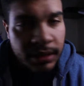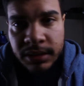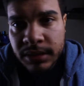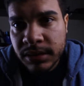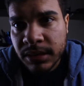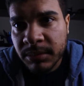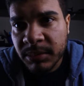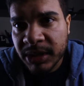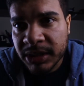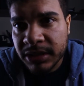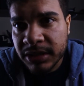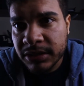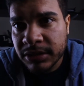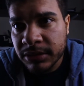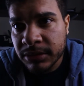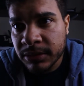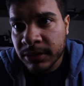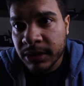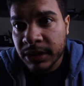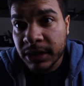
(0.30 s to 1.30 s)
So I'm about to
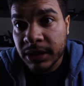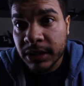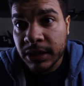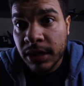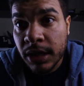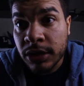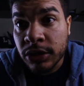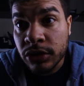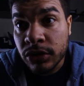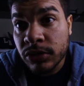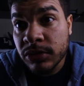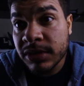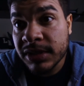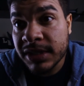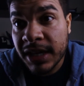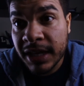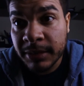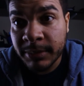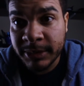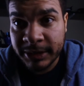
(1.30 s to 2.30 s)
do a new
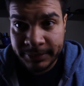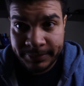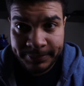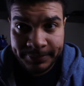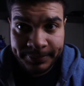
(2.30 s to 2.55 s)
segment.